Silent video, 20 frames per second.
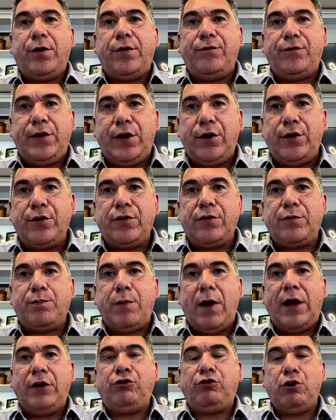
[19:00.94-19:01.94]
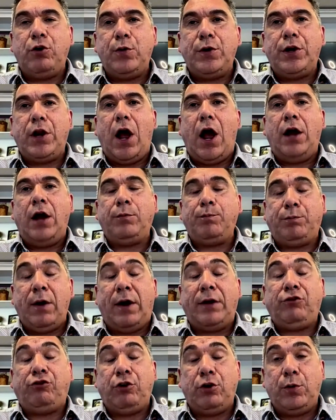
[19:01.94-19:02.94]
of years by doing
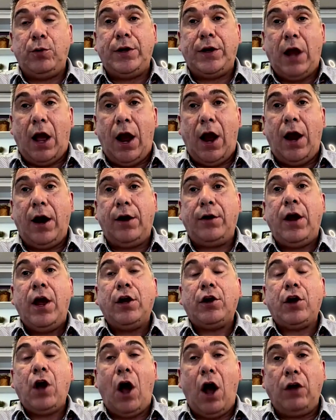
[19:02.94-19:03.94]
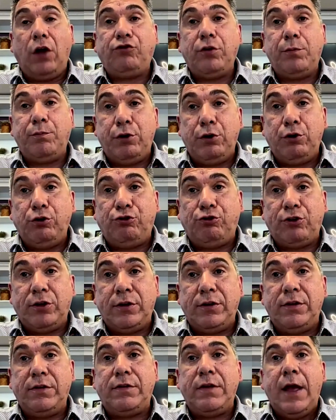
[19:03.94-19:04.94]
our
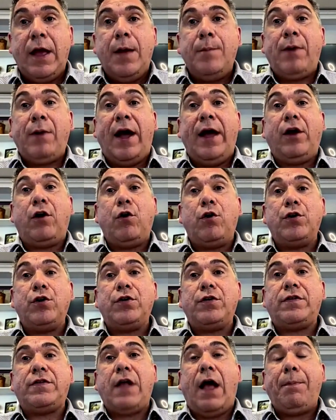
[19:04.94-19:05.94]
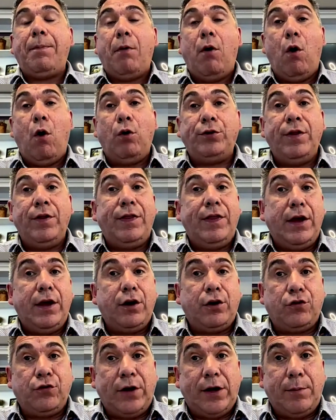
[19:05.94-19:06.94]
contributions, by, of course, upholding the
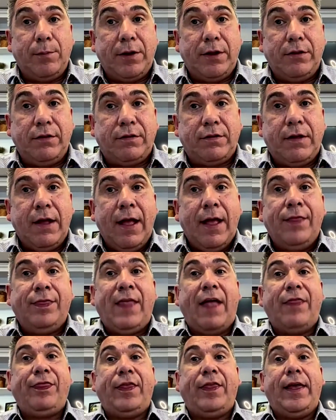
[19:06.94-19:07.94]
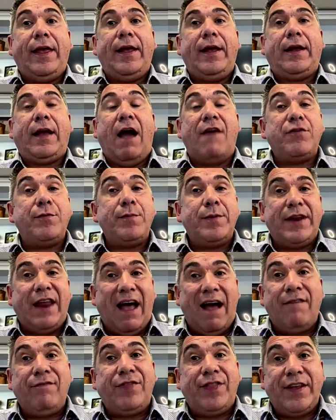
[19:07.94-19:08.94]
agreements that the government
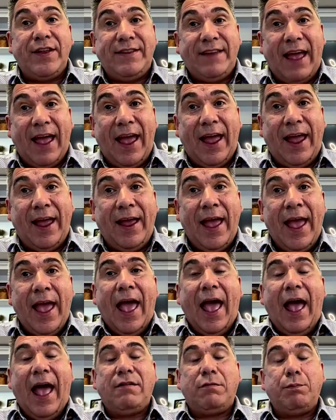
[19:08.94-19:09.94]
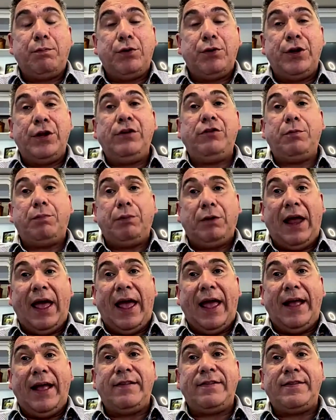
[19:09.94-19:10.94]
of the day has put into
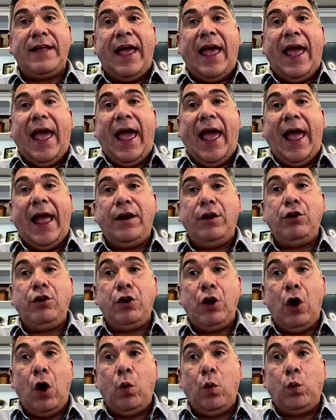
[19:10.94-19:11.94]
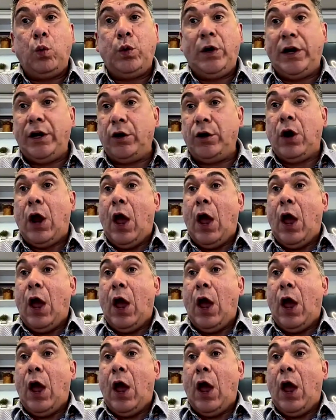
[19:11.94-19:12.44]
place. And, you know, we're